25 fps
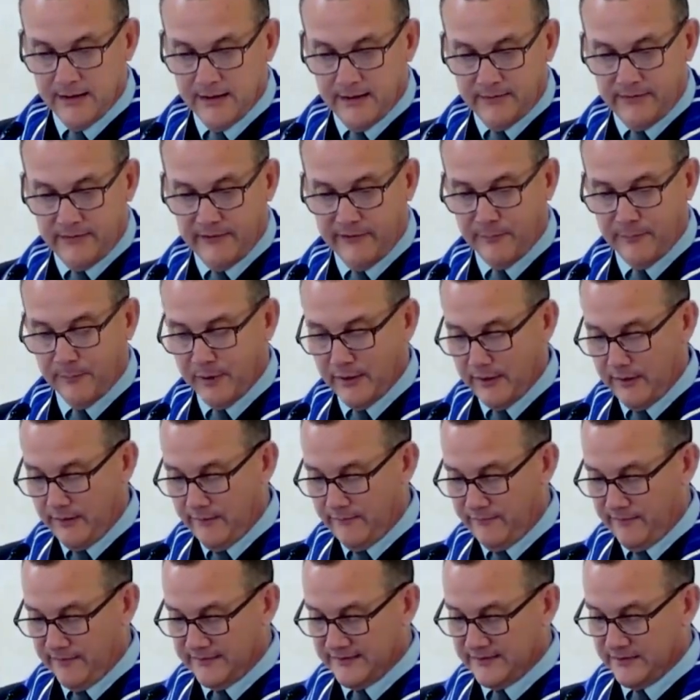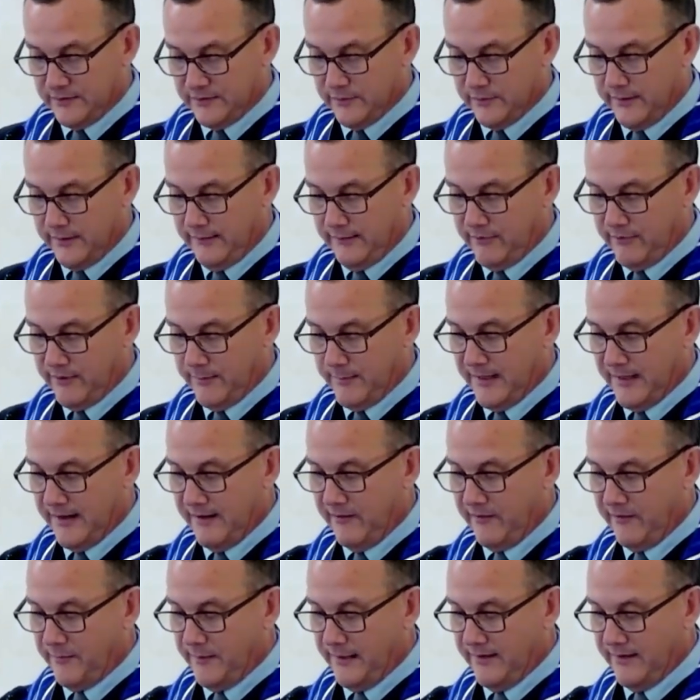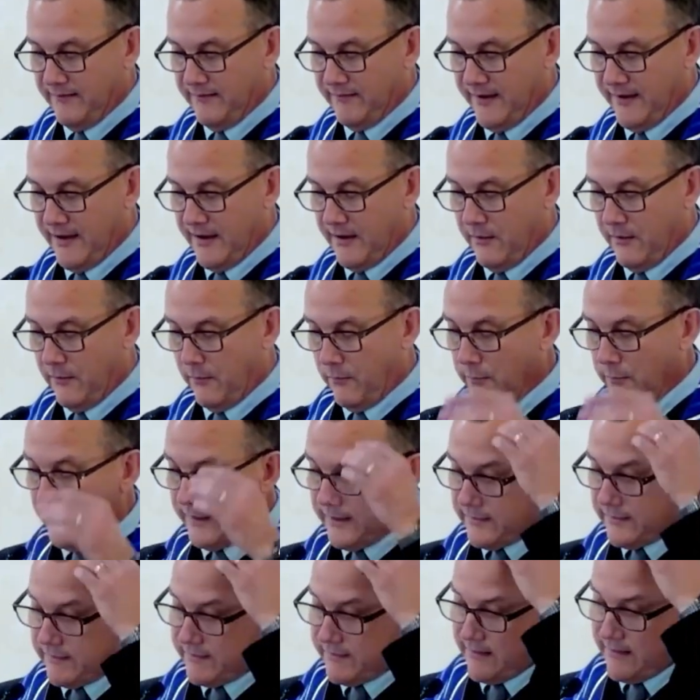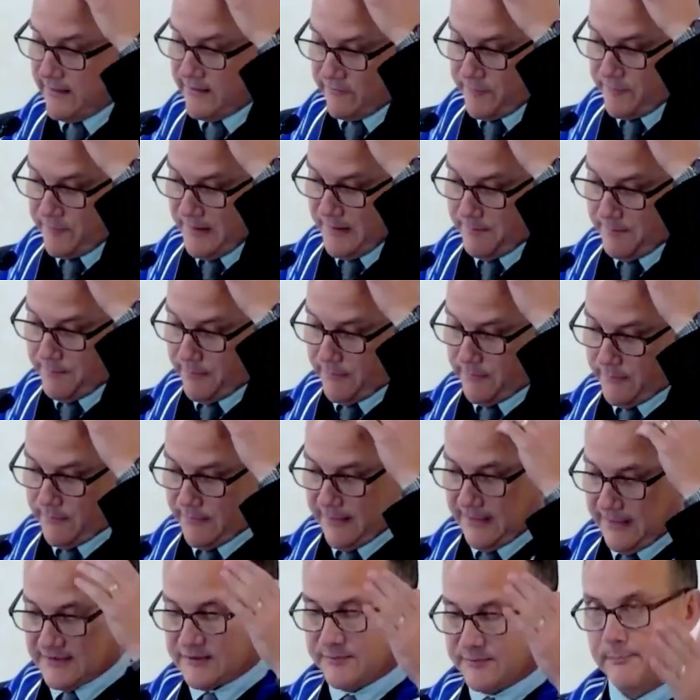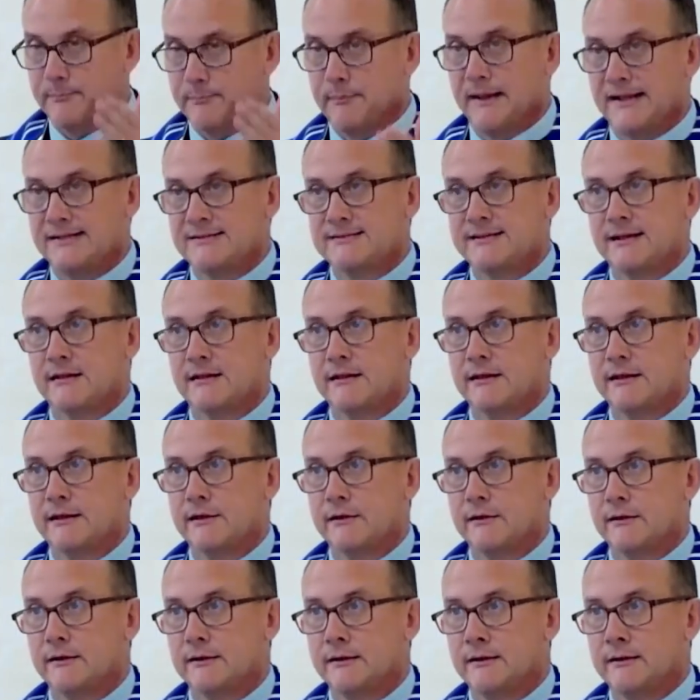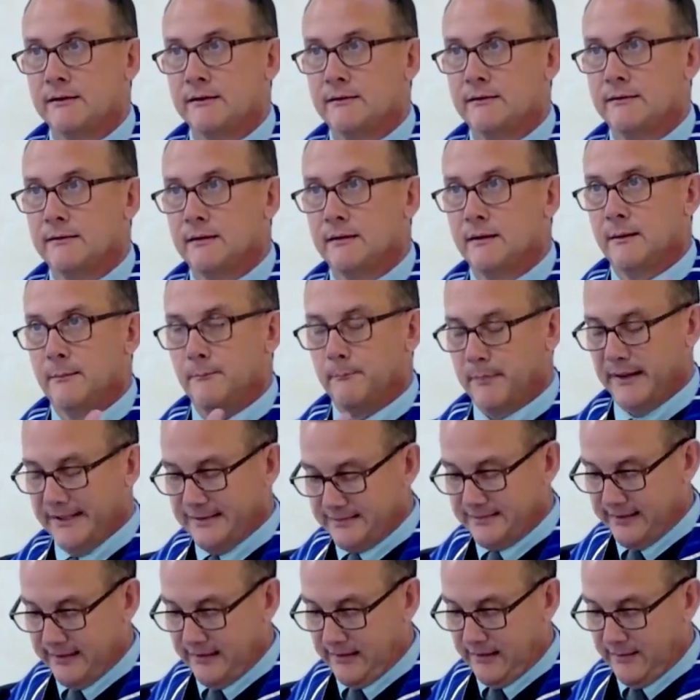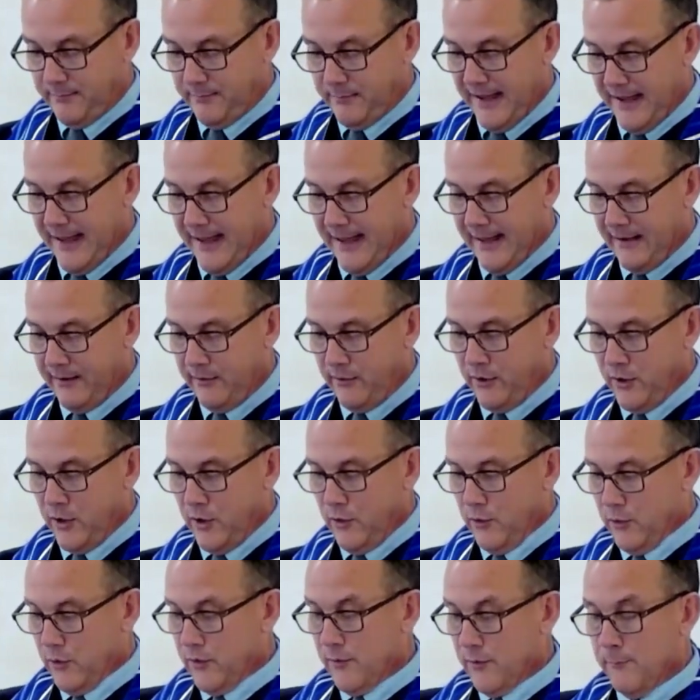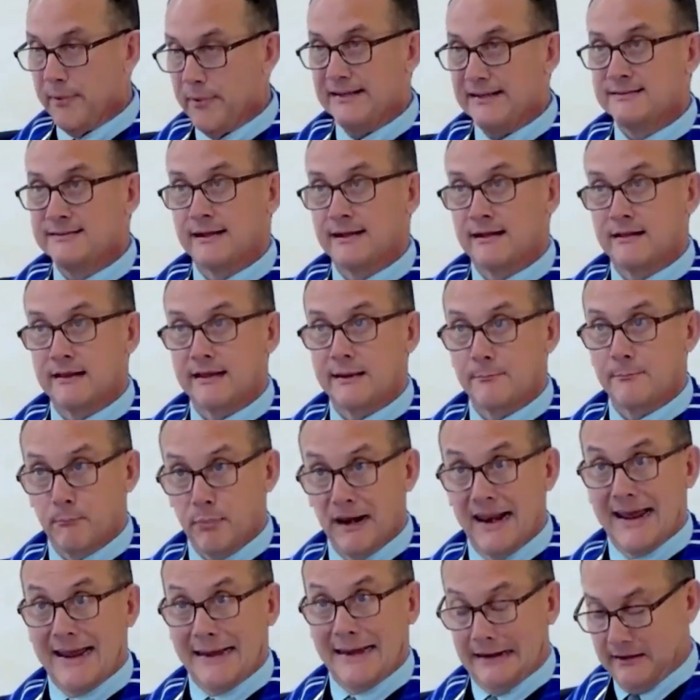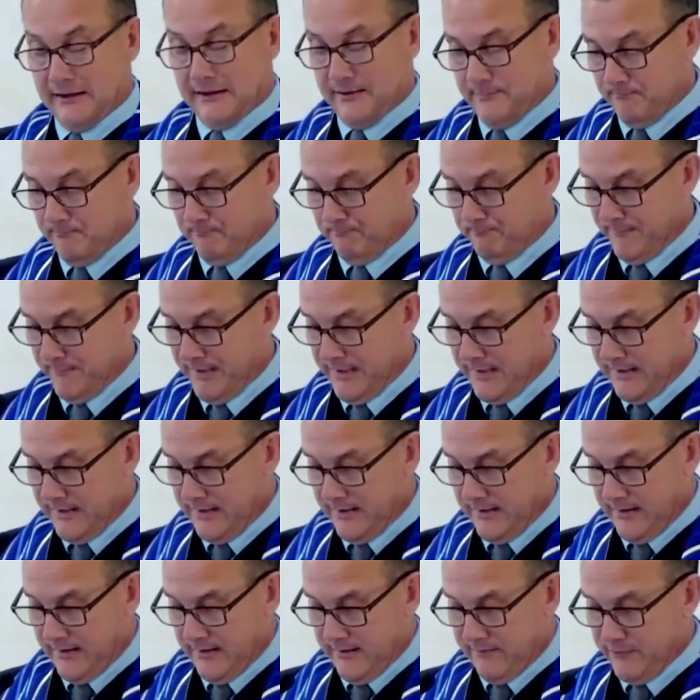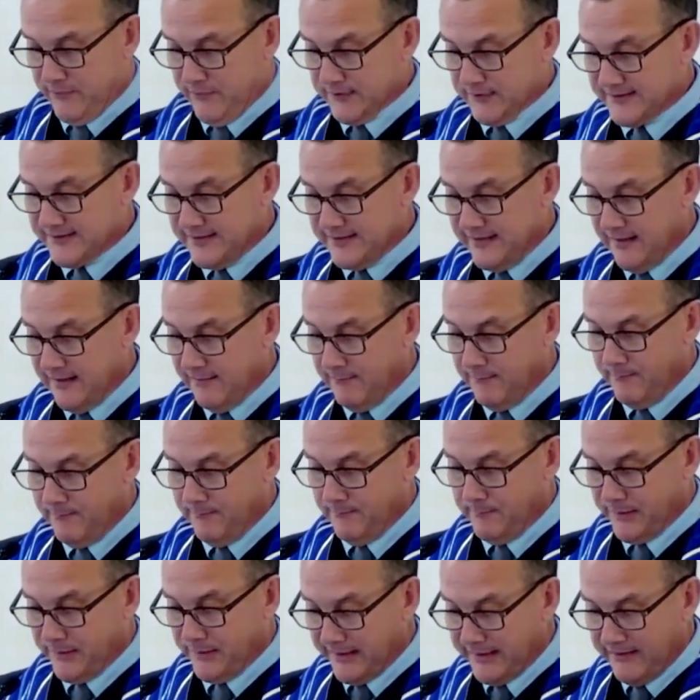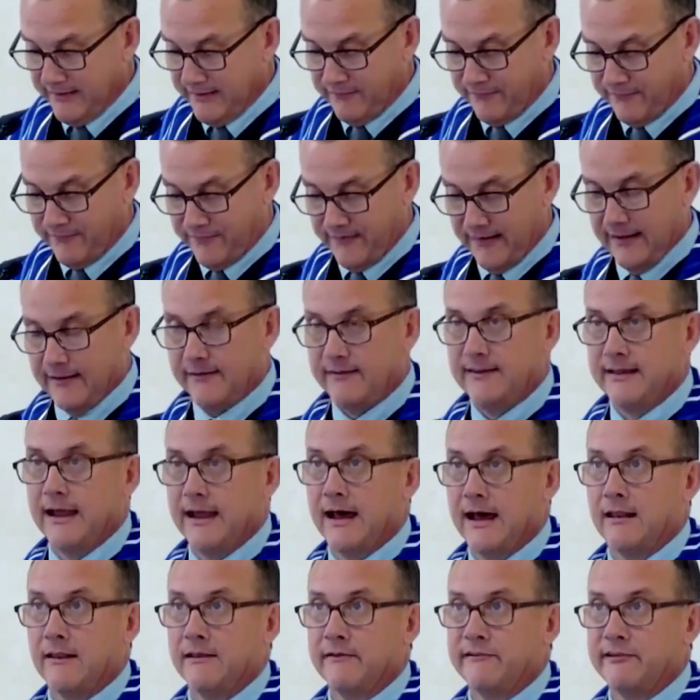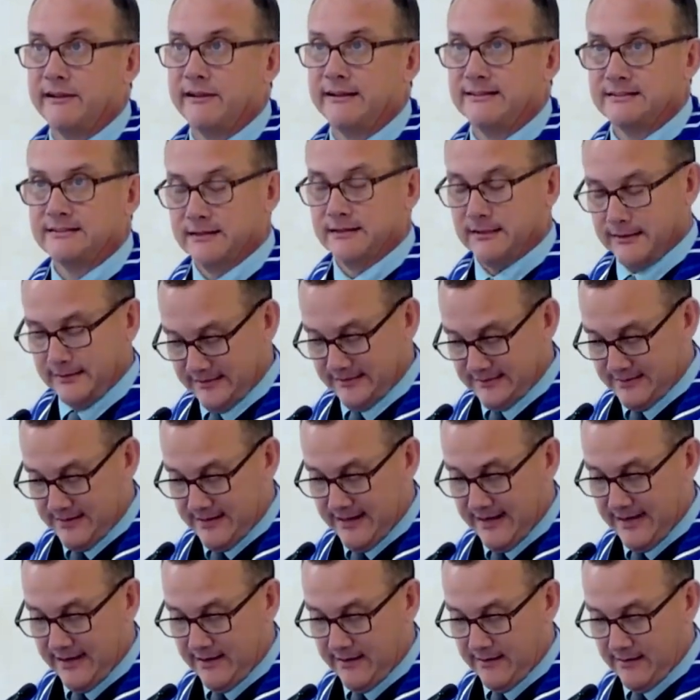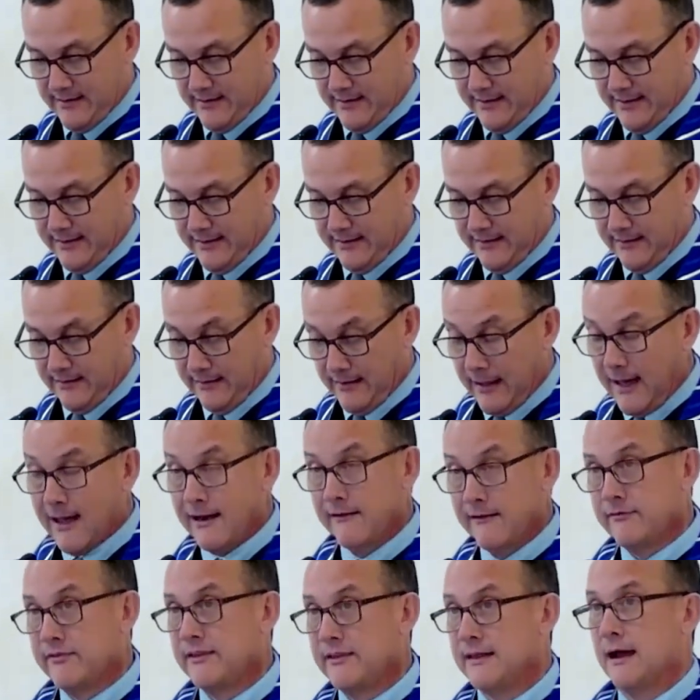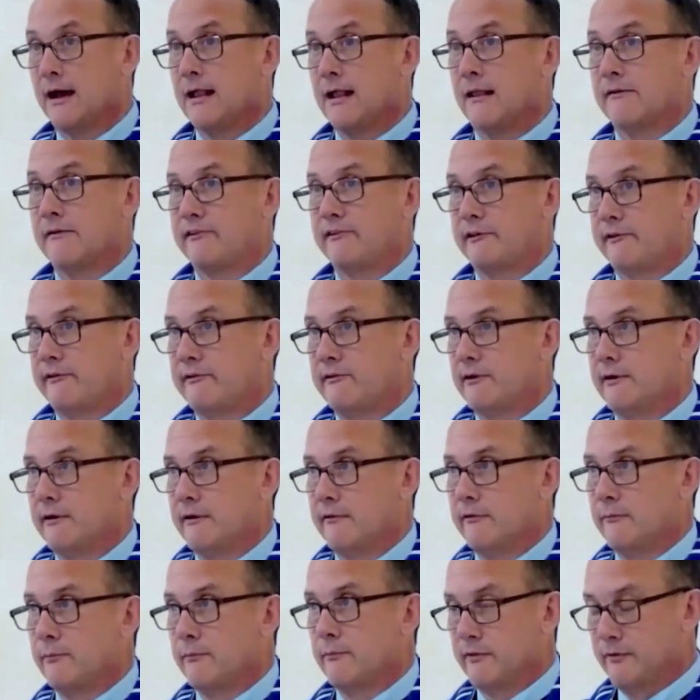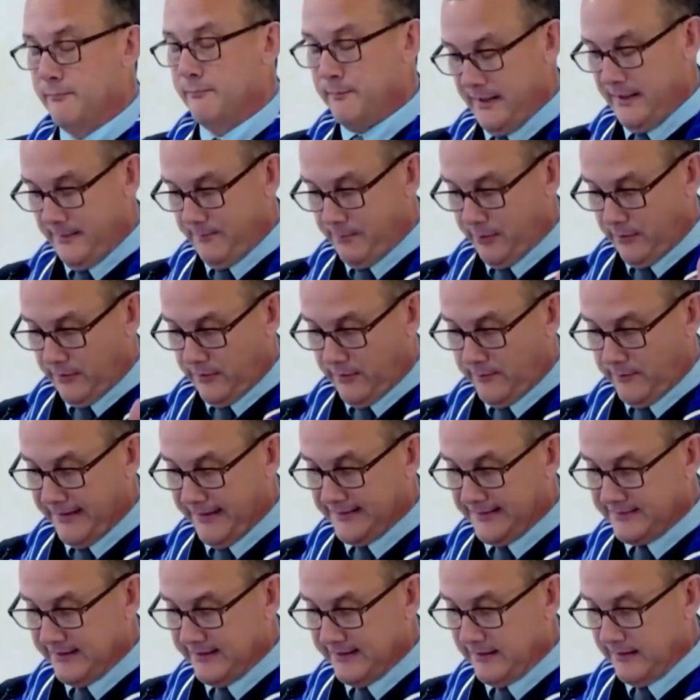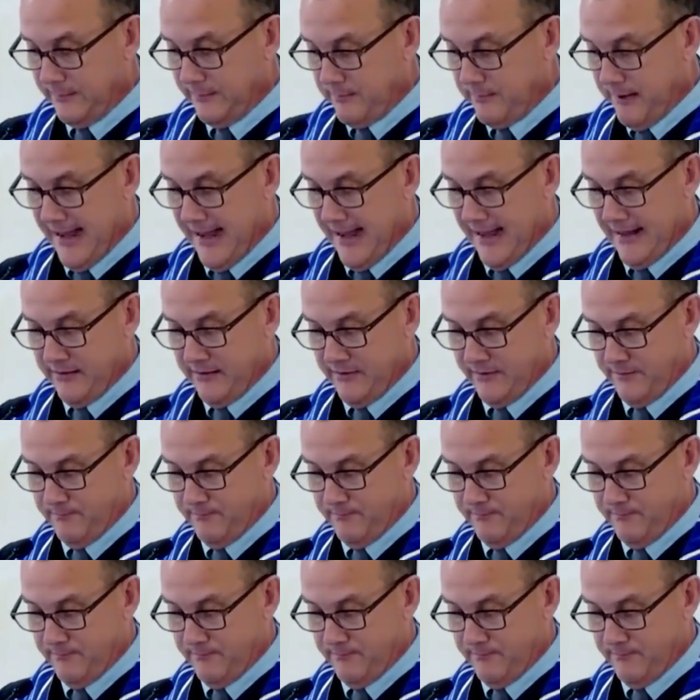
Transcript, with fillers: This part of the story reminds me of how we can think of people as basically good, basically bad, or basically blank. For some, belief and theology starts there, and a lot of theology starts with people are basically bad,